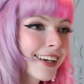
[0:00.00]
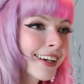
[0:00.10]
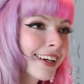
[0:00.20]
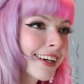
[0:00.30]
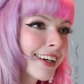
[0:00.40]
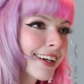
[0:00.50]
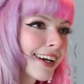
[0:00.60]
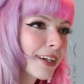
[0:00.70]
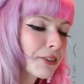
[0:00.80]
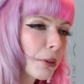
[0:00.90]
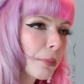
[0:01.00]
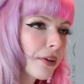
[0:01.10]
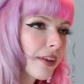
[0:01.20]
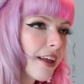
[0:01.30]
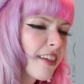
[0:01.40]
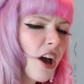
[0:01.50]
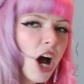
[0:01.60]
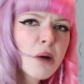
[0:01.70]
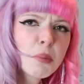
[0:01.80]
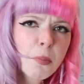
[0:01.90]
uh, how do I put this?
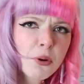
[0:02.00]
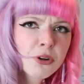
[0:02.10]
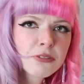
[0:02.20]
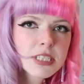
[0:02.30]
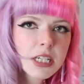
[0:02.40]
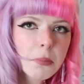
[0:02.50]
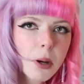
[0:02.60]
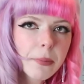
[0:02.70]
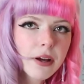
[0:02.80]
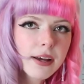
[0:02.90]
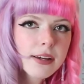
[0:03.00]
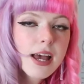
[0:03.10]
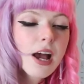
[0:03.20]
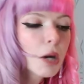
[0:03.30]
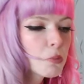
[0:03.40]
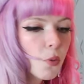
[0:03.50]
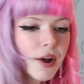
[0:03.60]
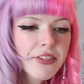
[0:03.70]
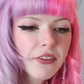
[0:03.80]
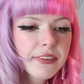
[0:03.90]
I'm a pro depopper. I'm
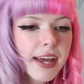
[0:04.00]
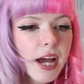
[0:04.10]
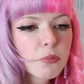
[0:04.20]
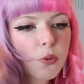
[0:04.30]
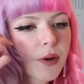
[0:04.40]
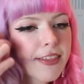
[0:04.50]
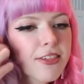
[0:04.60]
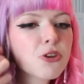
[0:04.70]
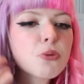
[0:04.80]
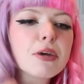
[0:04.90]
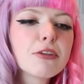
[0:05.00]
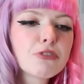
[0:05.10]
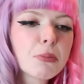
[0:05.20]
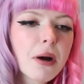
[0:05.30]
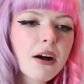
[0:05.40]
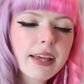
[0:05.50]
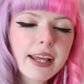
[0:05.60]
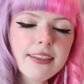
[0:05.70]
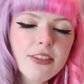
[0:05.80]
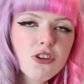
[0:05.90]
always on there. I'm always snooping for the
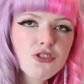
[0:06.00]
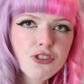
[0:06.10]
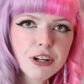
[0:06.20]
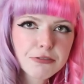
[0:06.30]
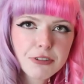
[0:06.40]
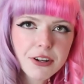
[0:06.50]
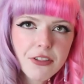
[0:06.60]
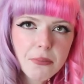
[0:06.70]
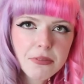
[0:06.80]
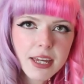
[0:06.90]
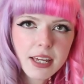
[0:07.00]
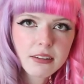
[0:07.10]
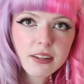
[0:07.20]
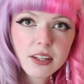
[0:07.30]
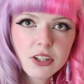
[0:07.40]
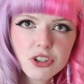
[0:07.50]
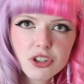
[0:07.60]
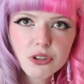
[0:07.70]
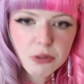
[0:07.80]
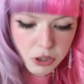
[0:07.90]
bargains, trying to find something
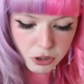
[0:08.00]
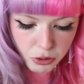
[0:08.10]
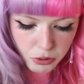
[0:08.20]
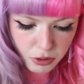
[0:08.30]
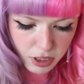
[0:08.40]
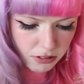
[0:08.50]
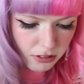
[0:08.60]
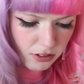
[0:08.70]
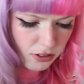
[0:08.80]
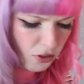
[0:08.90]
new and cool. And you're